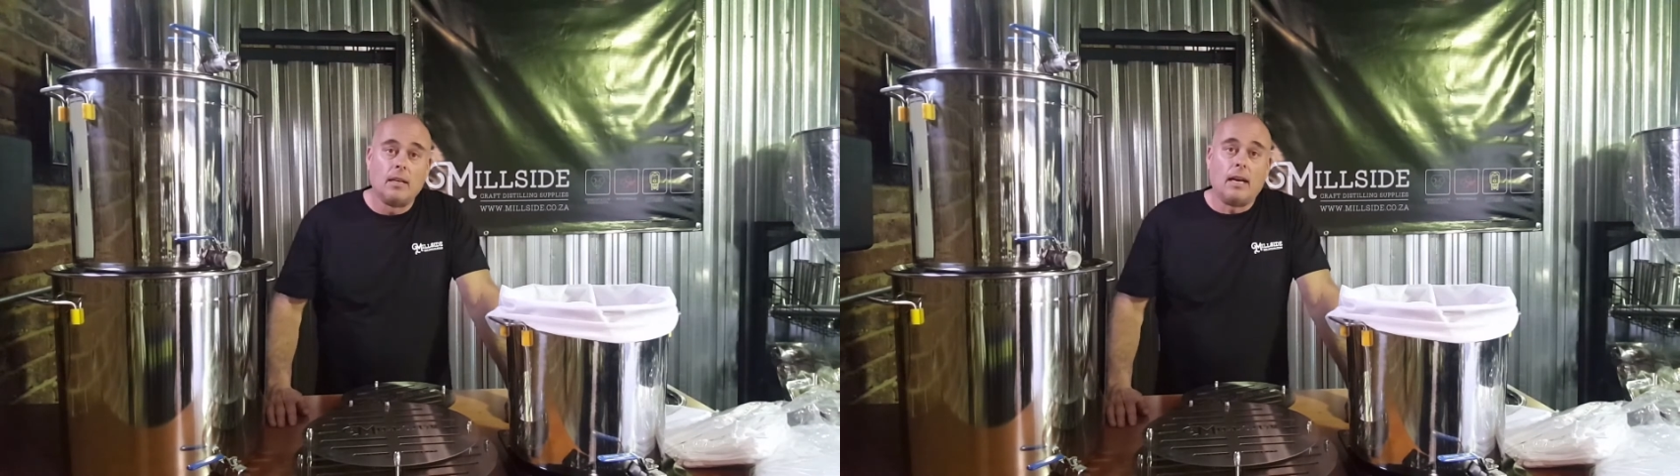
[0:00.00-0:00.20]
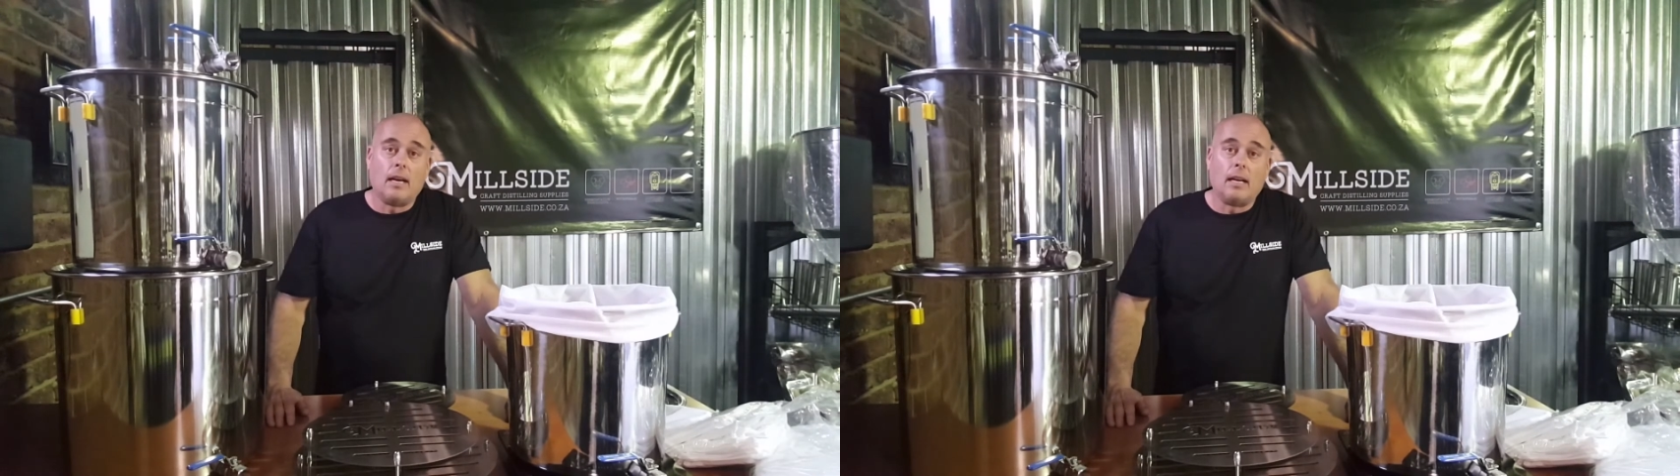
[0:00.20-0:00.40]

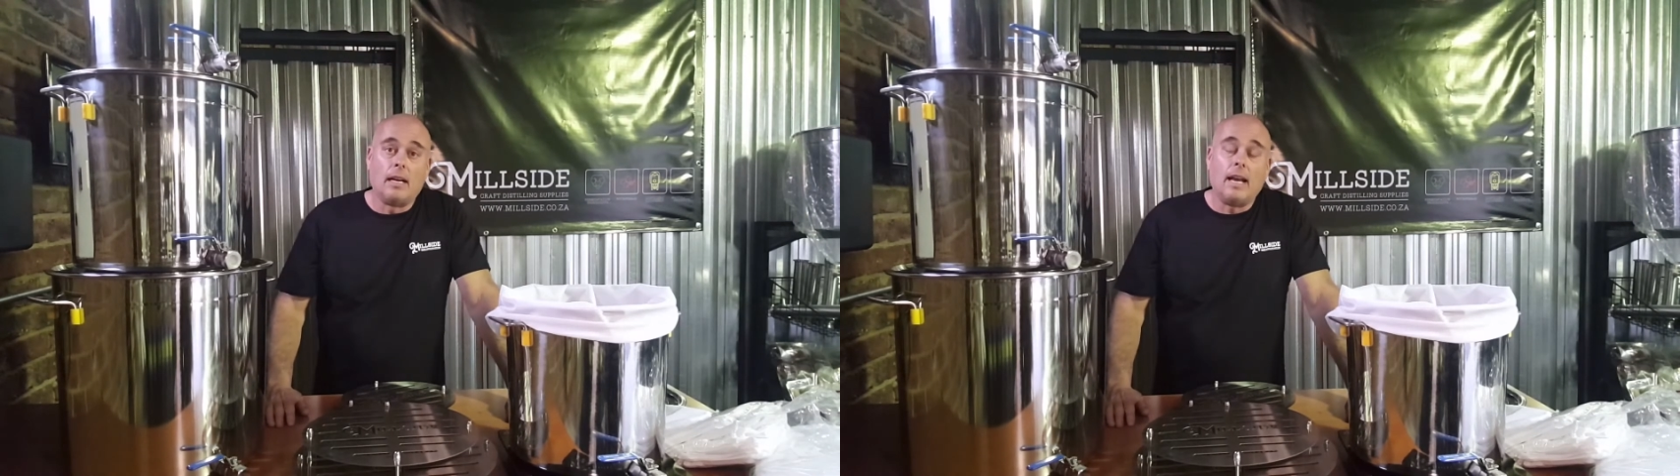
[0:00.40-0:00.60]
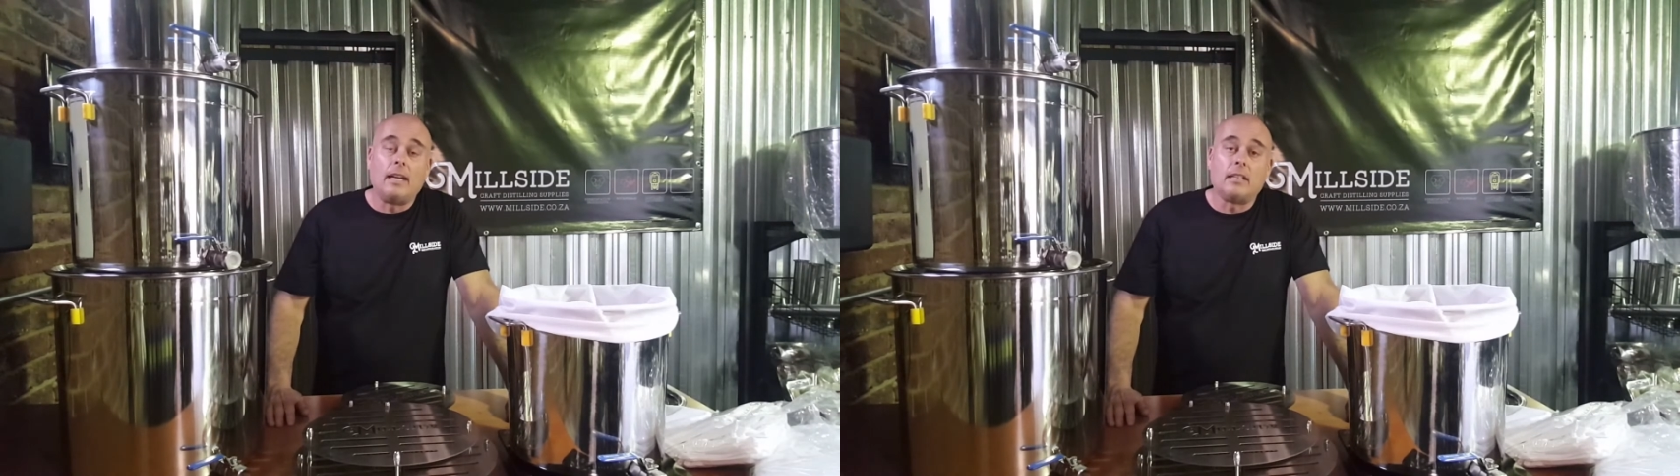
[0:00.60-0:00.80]

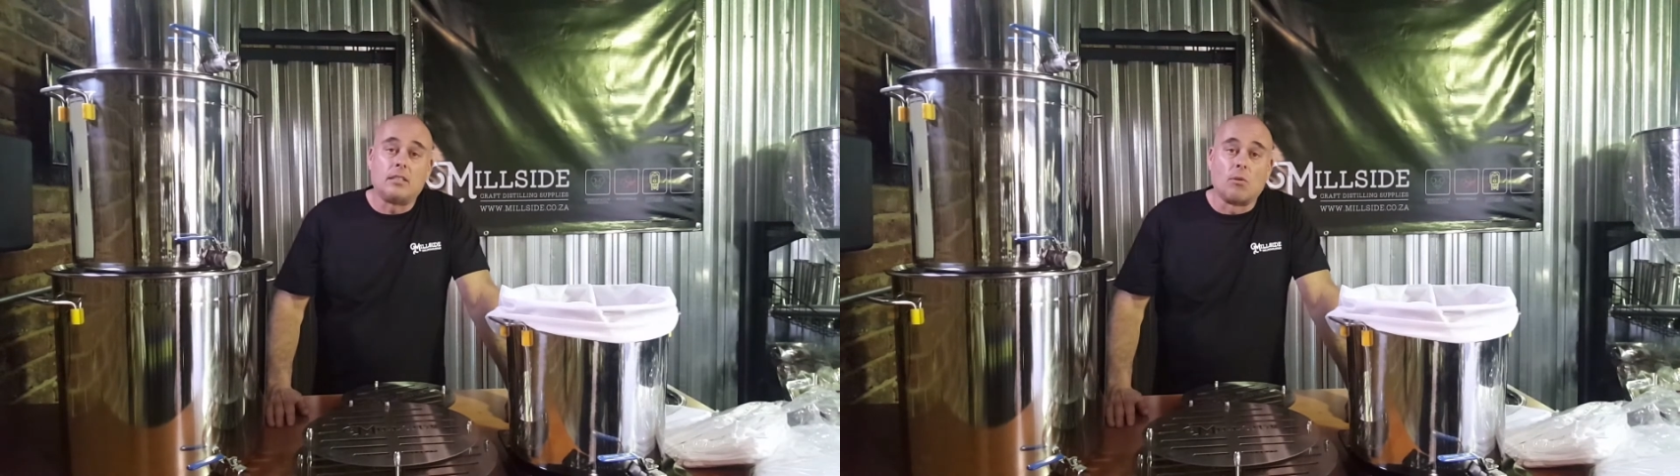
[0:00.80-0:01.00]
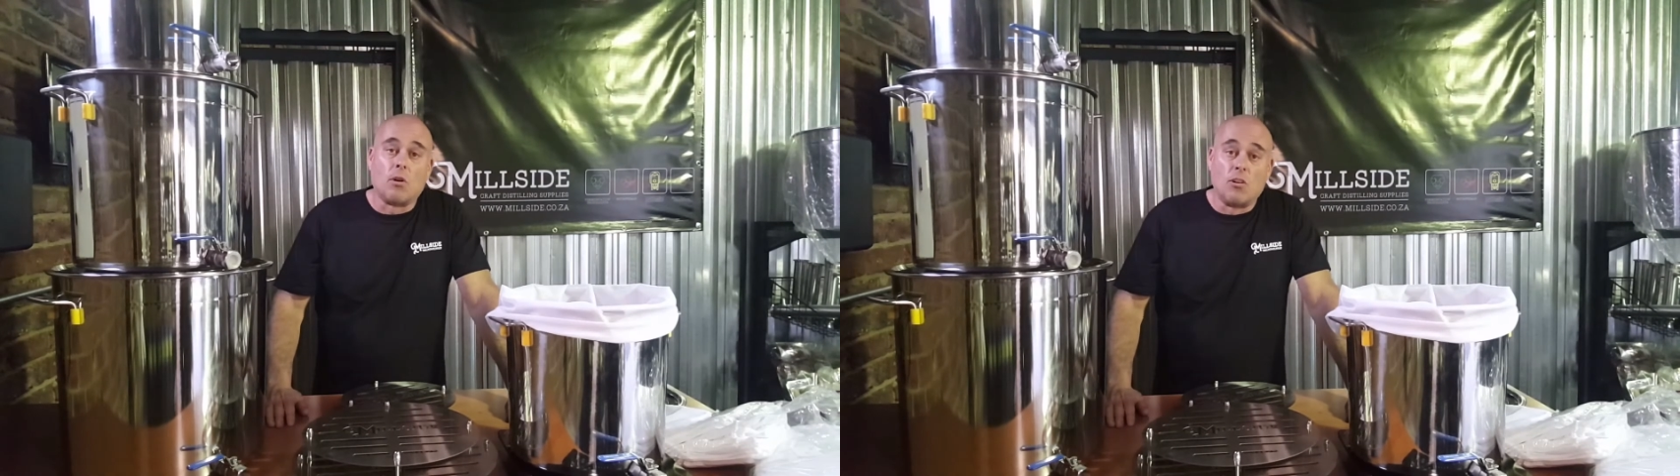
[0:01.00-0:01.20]
And it's
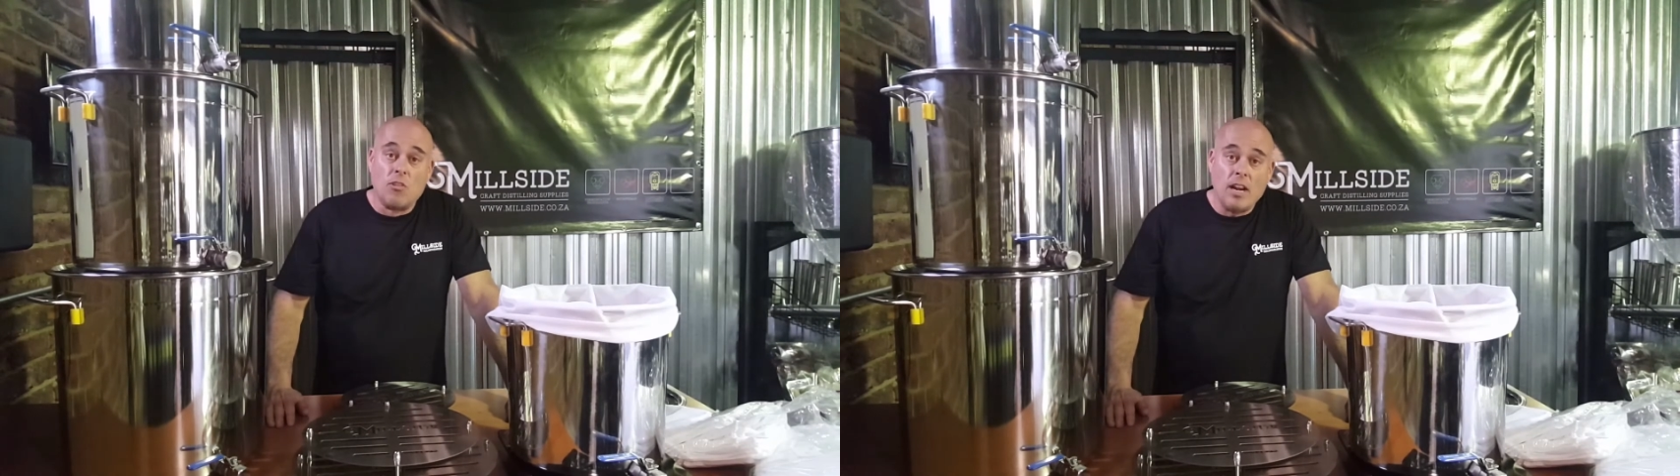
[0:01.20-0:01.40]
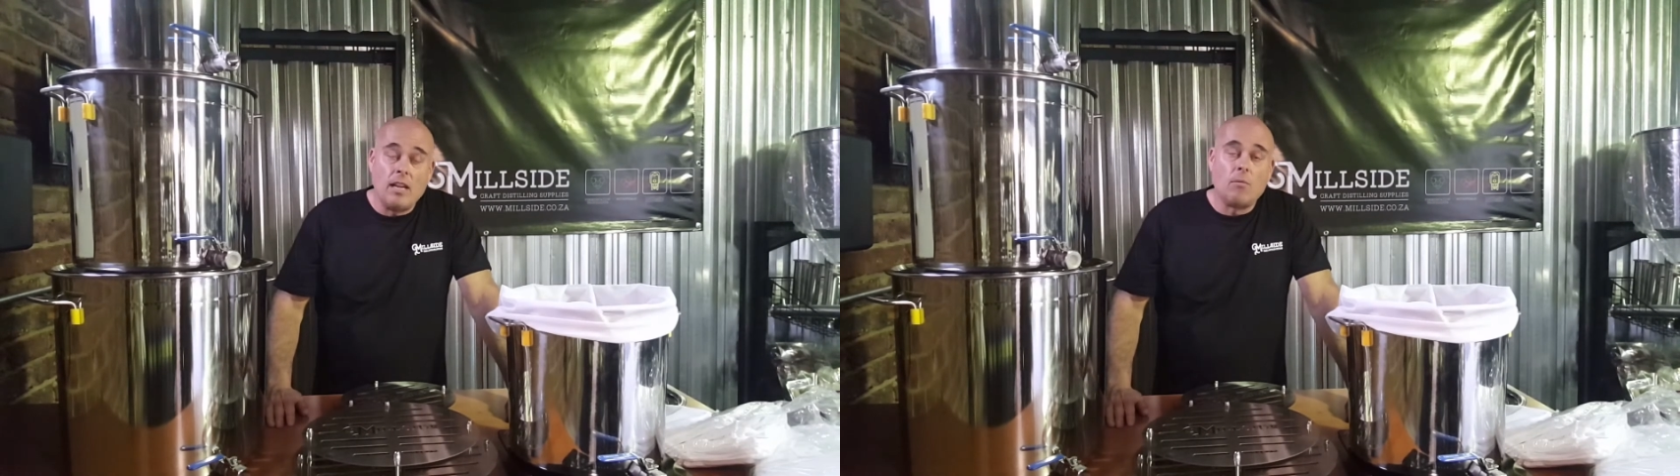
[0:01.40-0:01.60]

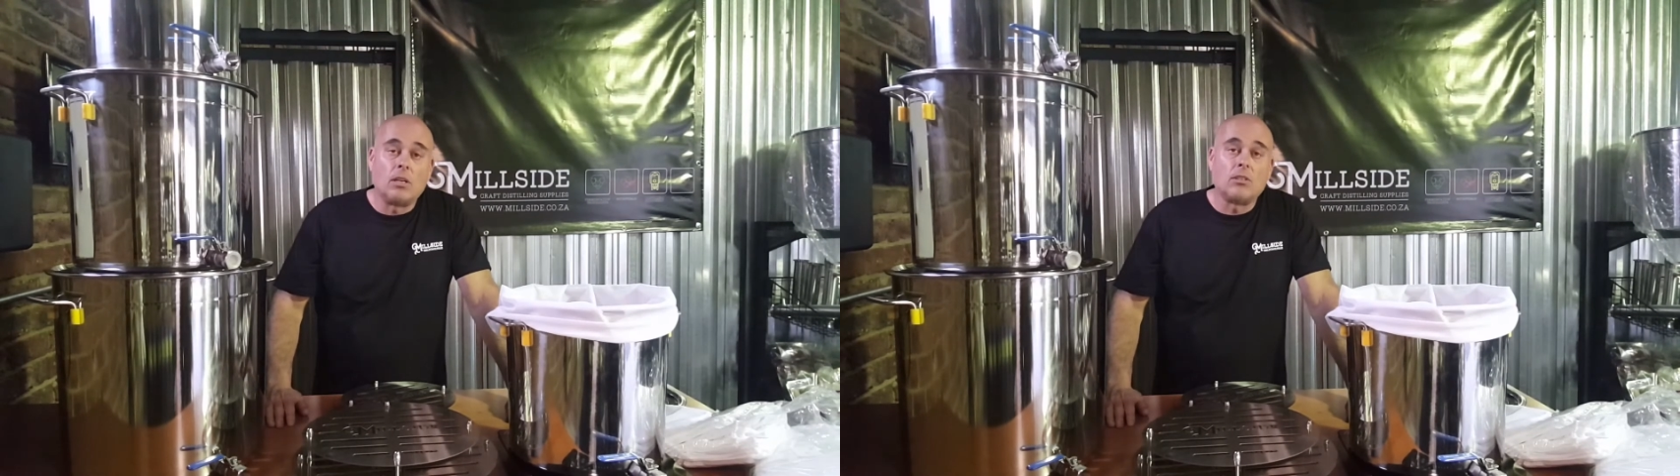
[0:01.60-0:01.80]
really well